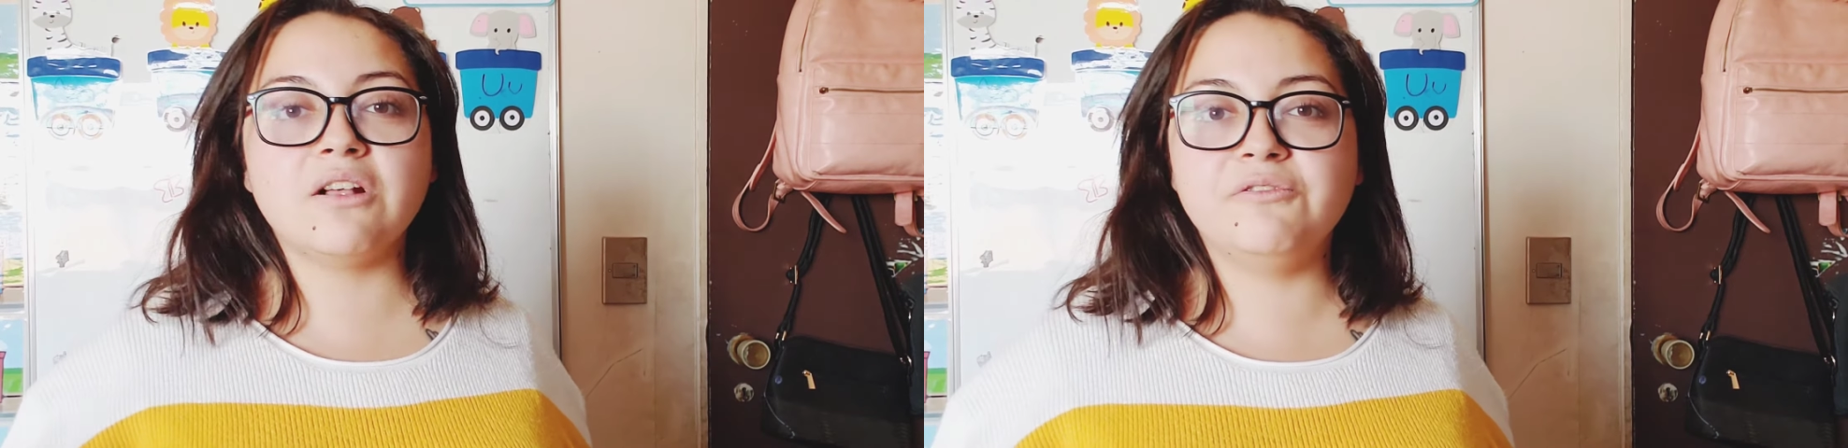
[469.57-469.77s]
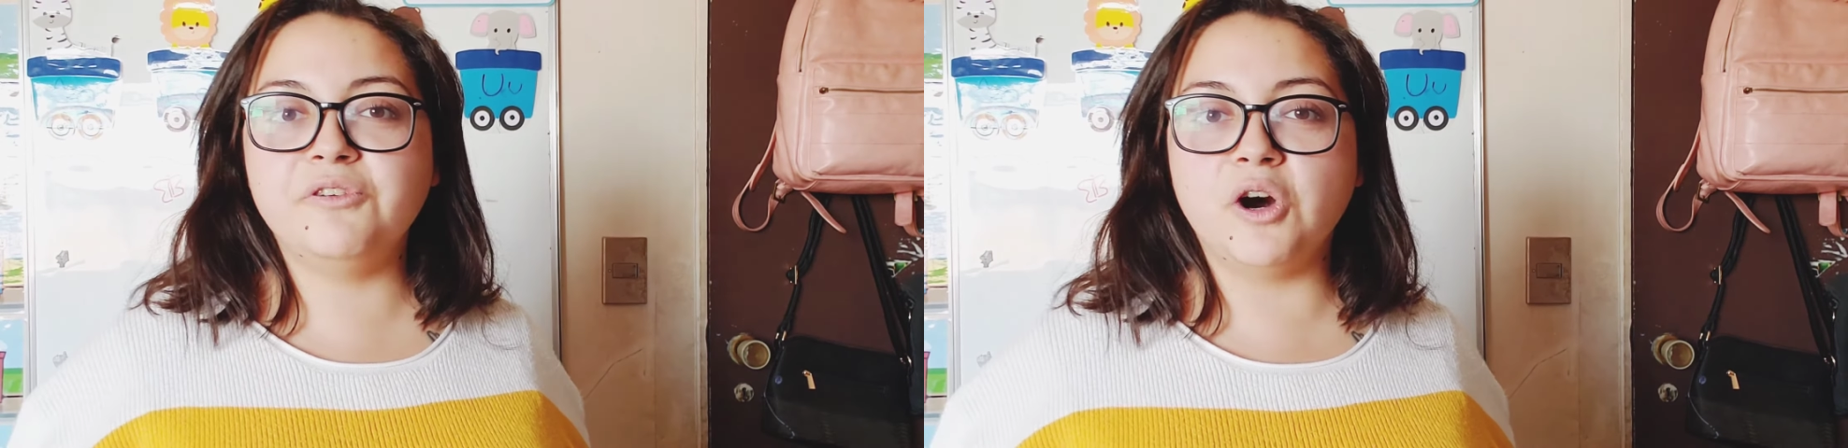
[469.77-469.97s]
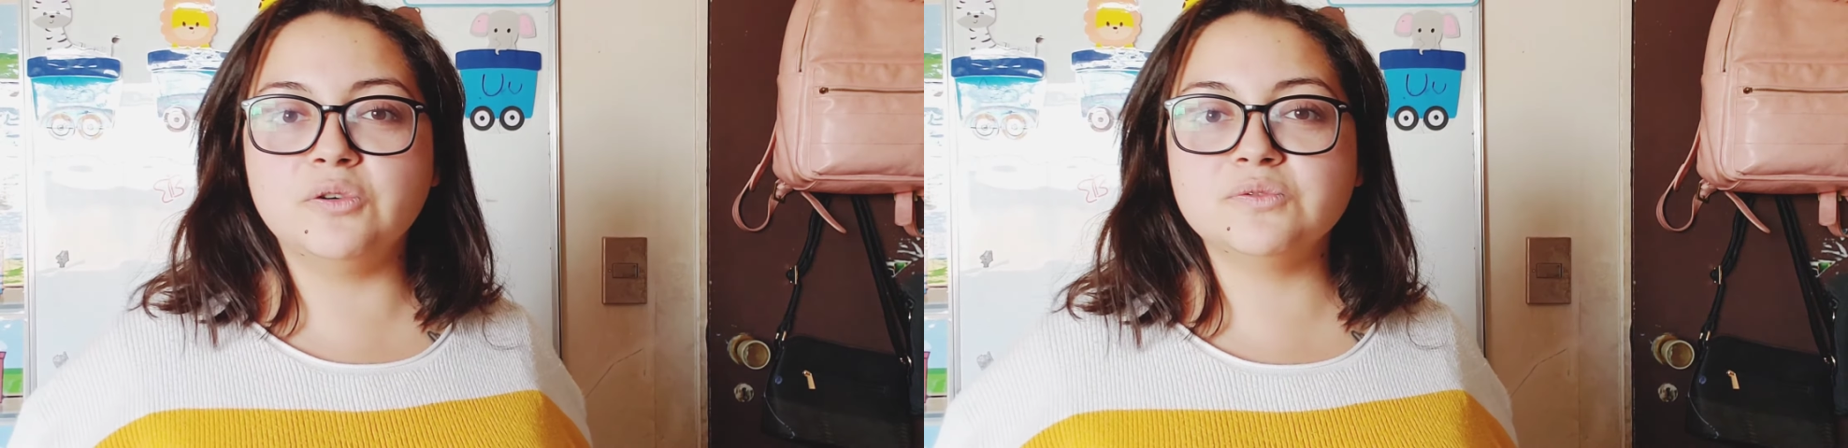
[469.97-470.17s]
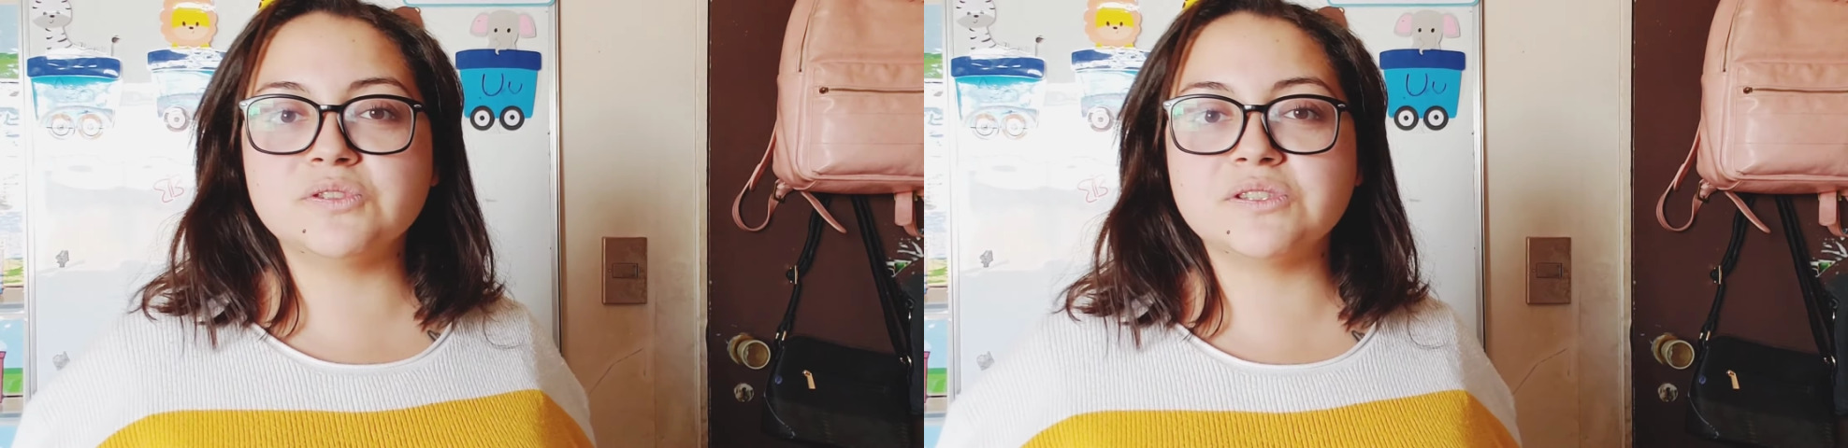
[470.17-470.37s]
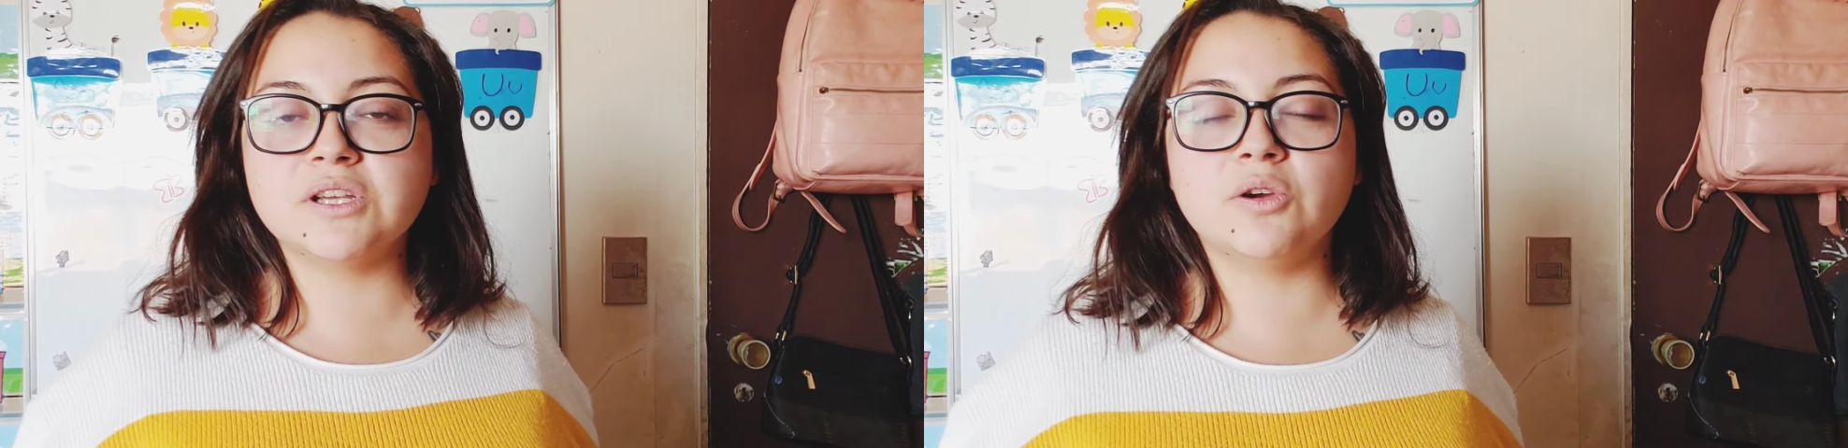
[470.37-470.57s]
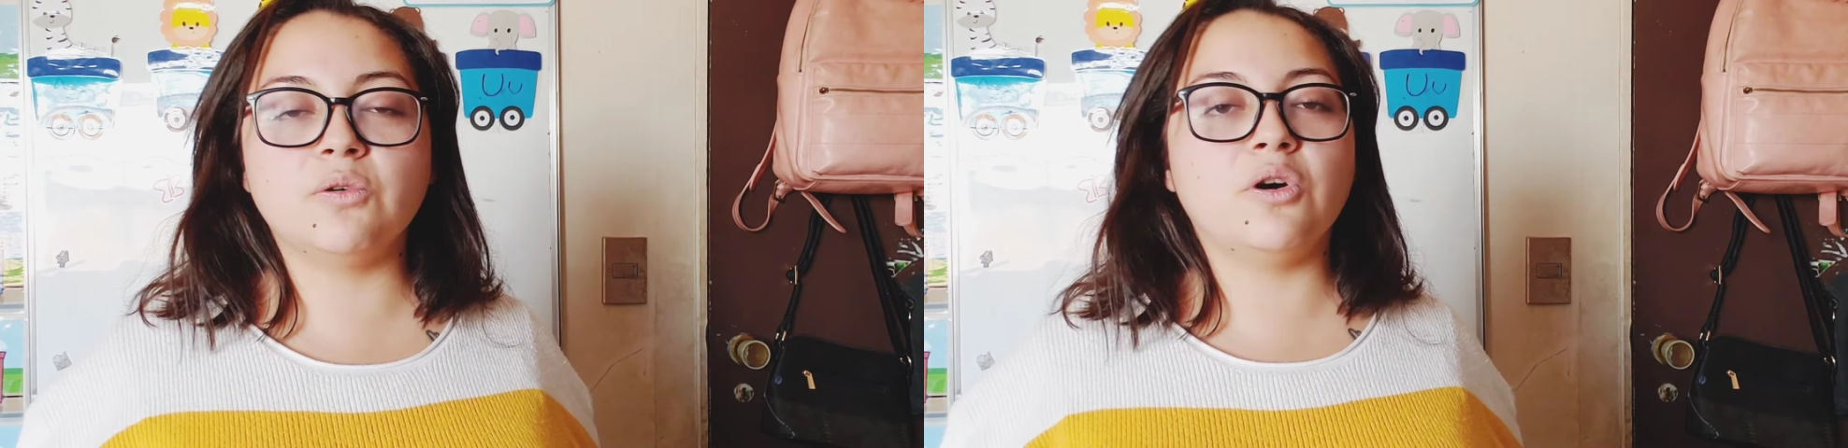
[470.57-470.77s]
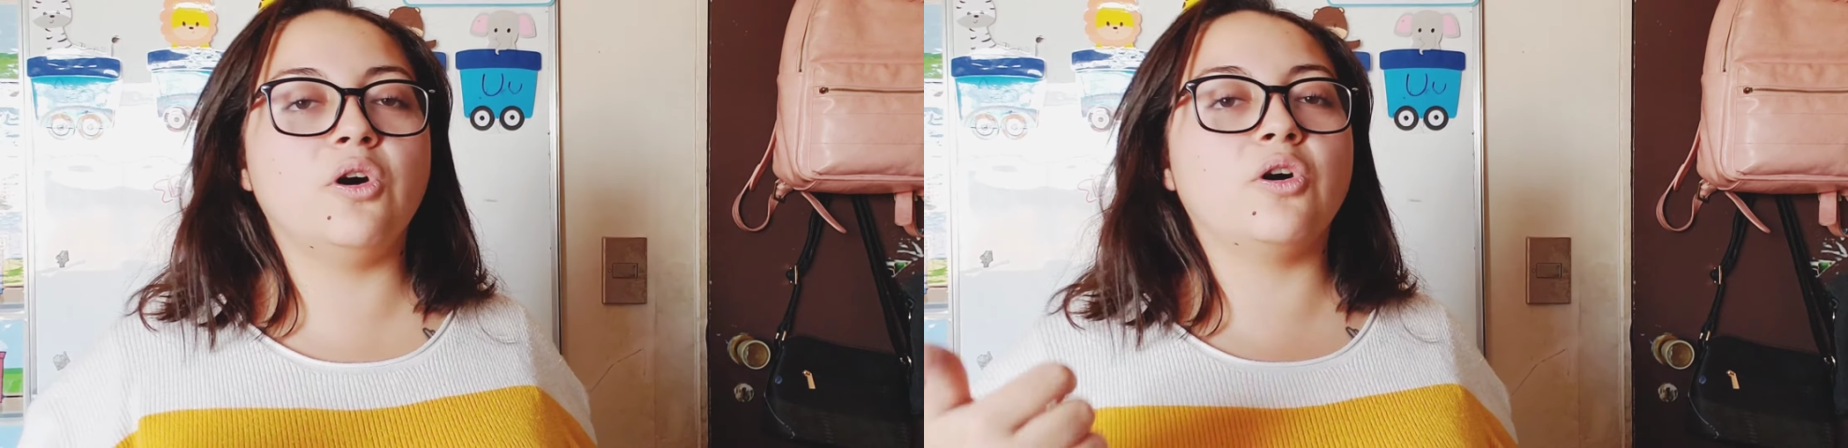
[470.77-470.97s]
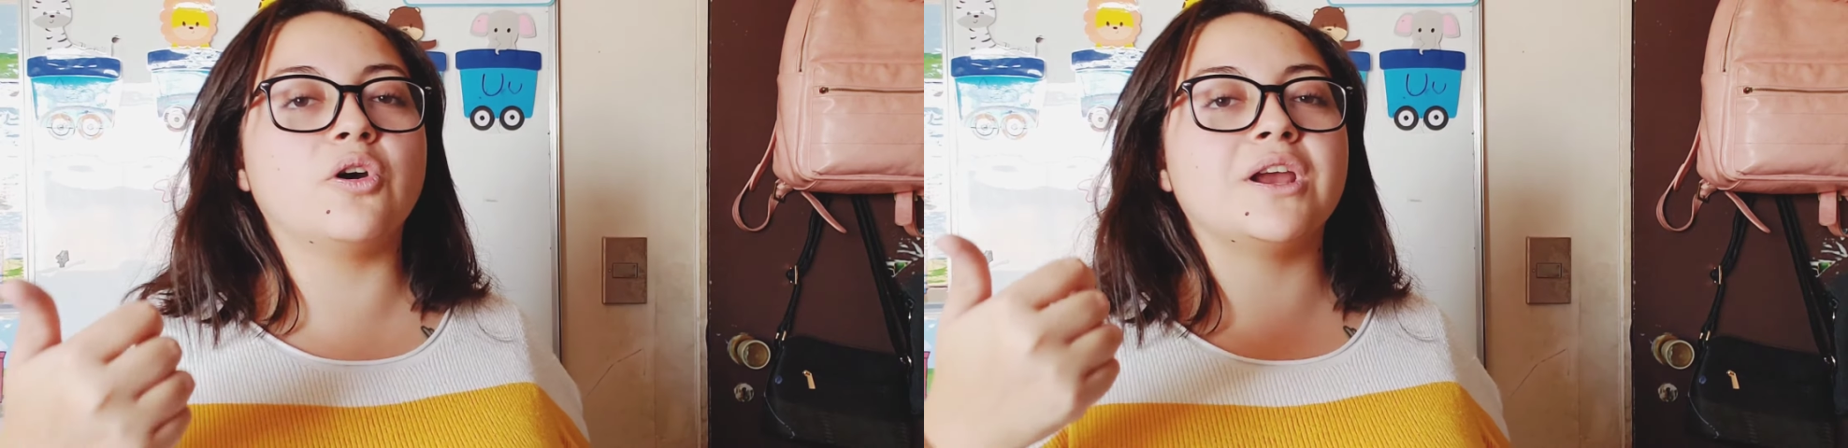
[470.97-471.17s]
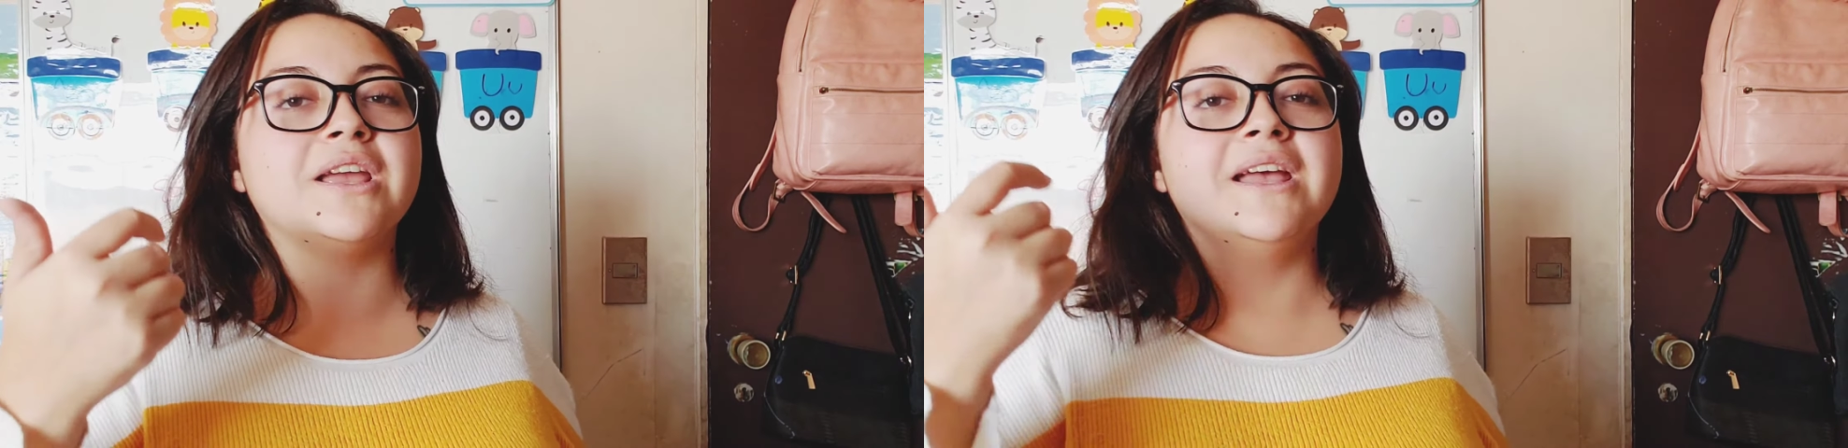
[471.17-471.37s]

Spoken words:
phones or